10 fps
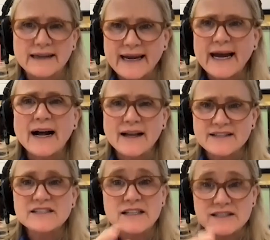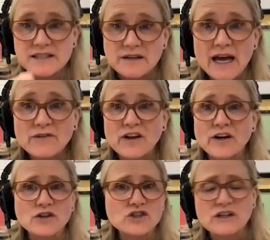yeah, it's it's a life
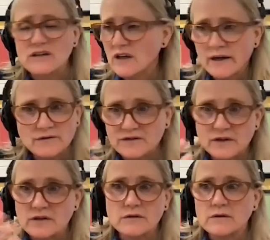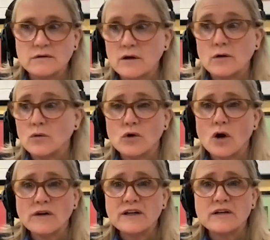energy that I don't think you know. We're
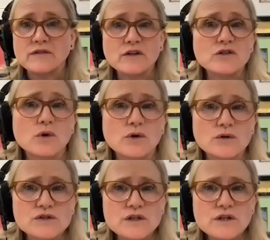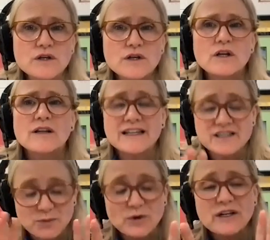all individuals. Right.
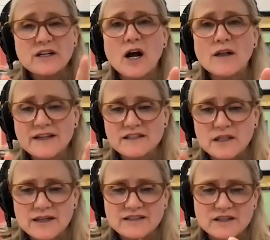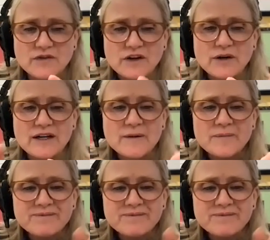That's pretty con- that's a, that's a very